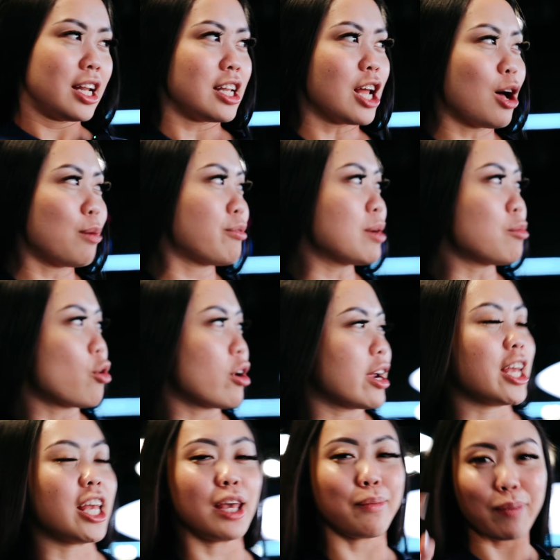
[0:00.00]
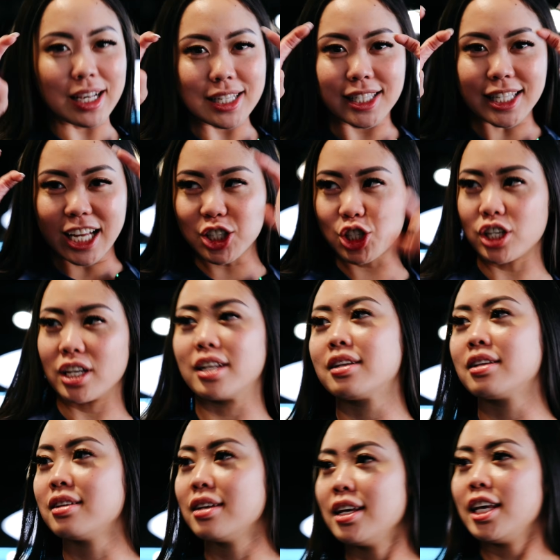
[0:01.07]
Now I'll bring more hip extension
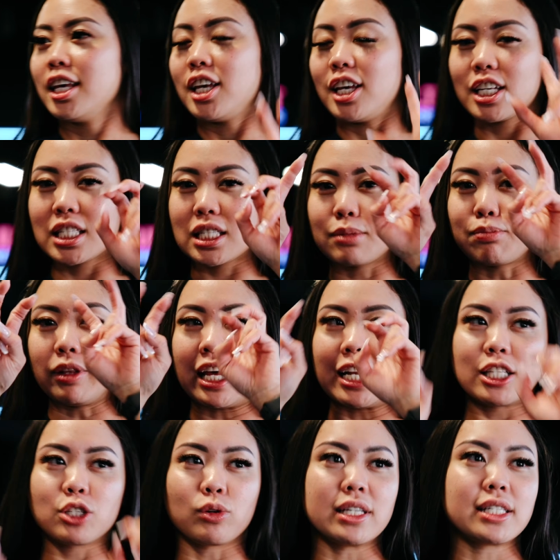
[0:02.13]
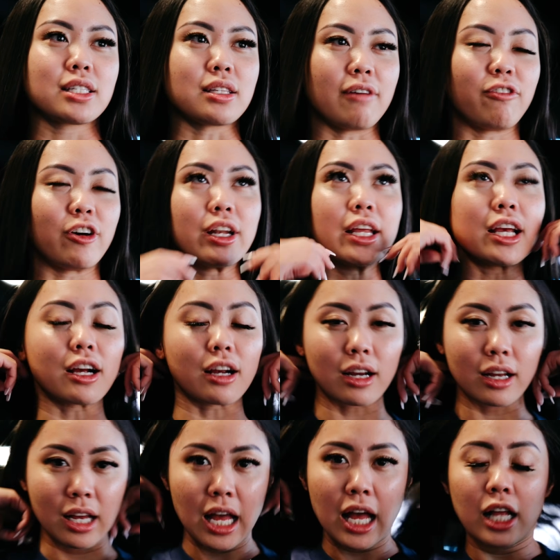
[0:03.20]
explanatory stuff on here
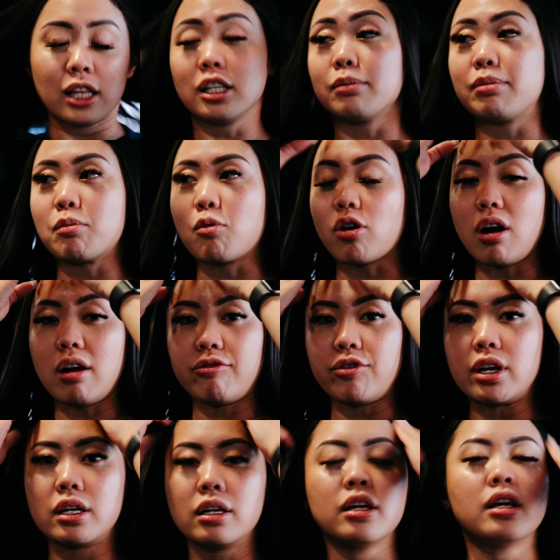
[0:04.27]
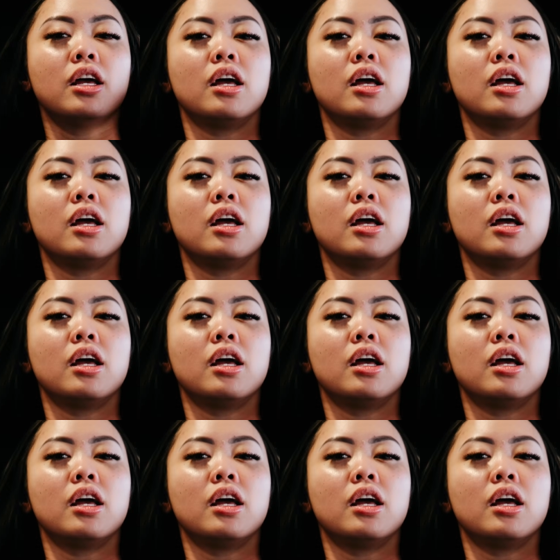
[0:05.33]
a little bit more often.